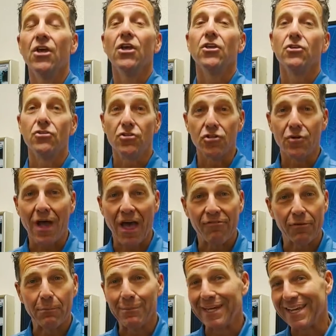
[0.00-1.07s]
You do have a
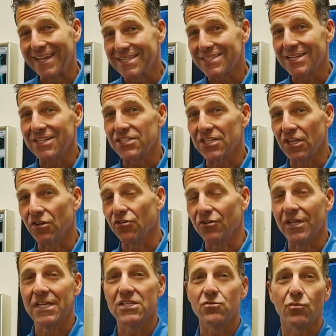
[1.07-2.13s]
meniscus in your
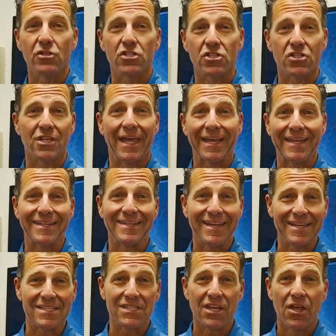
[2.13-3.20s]
knees, which is like a
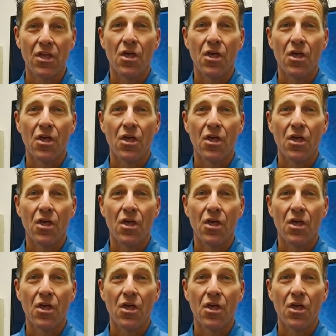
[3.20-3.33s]
disc,